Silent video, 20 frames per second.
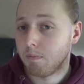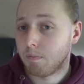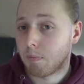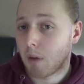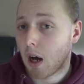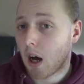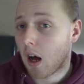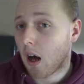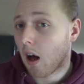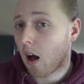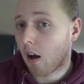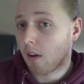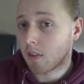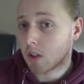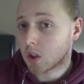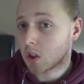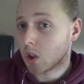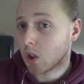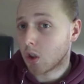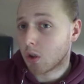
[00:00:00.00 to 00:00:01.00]
But I'm
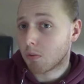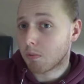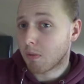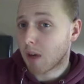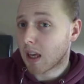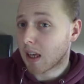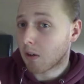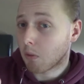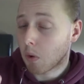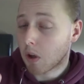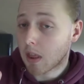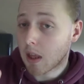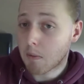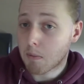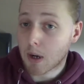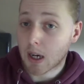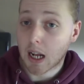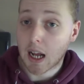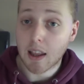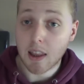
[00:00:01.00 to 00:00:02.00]
assuming when they
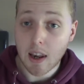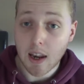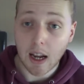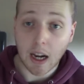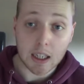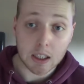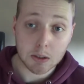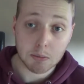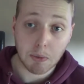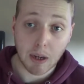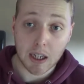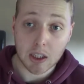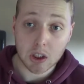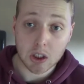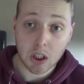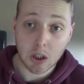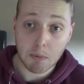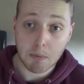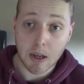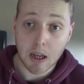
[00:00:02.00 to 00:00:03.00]
bring out the next
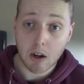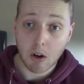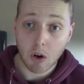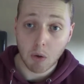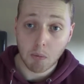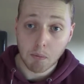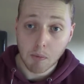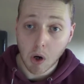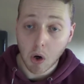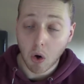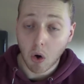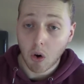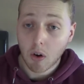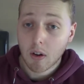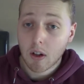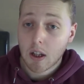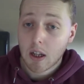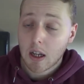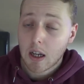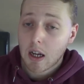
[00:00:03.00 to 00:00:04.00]
batch there'll be a lot more.
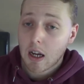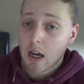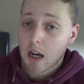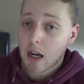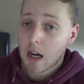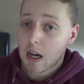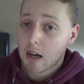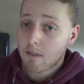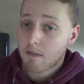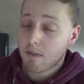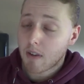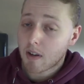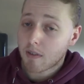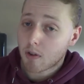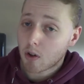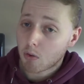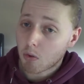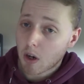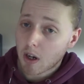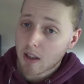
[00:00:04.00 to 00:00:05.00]
If
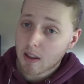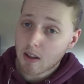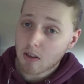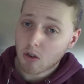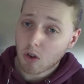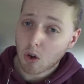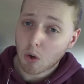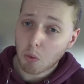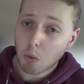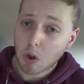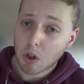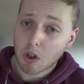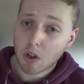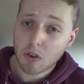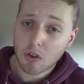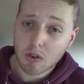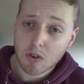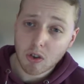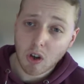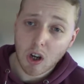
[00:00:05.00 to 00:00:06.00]
you're running this on a
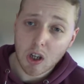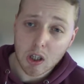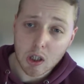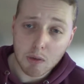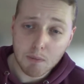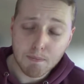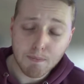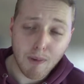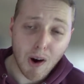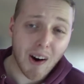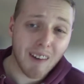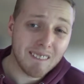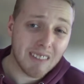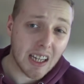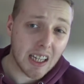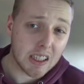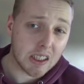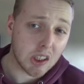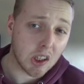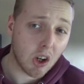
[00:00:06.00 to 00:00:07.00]
woodland site, you might be
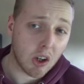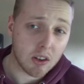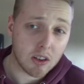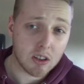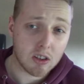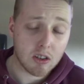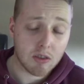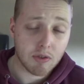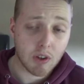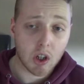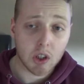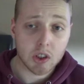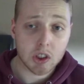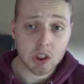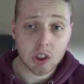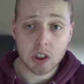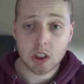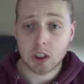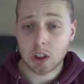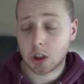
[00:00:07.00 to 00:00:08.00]
at a slight disadvantage.
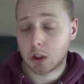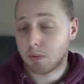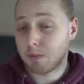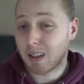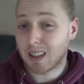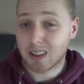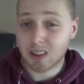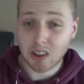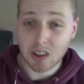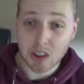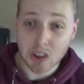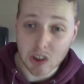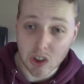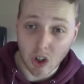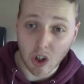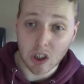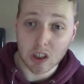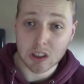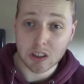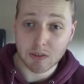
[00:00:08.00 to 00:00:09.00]
It just depends on the
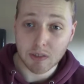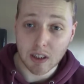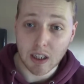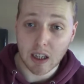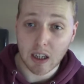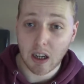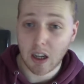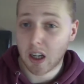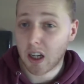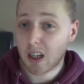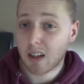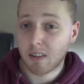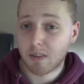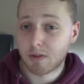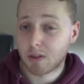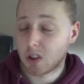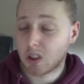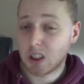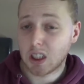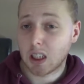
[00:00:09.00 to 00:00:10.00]
size of it.
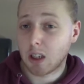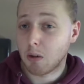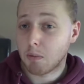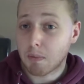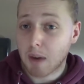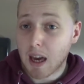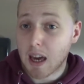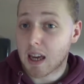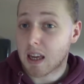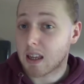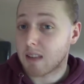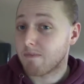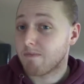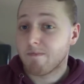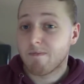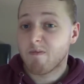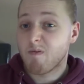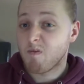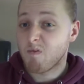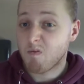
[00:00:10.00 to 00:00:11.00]
For CQB,
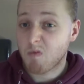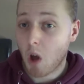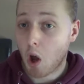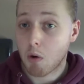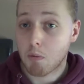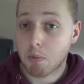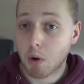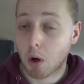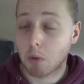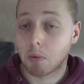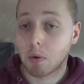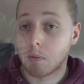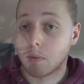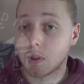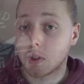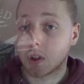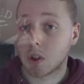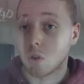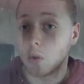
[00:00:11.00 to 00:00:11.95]
no problem at